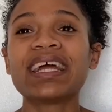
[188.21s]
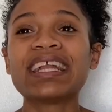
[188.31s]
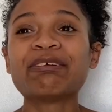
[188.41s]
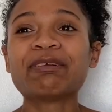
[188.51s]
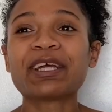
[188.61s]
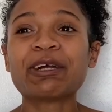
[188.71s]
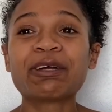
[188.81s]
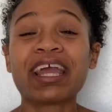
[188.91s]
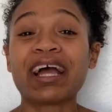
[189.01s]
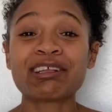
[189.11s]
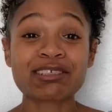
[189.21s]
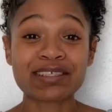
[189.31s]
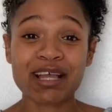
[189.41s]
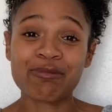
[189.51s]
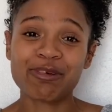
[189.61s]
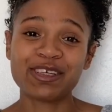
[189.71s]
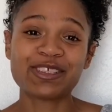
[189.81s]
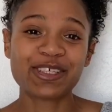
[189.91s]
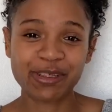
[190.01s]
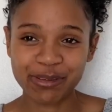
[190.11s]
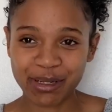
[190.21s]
And I'm like, okay, I'll just come watch you.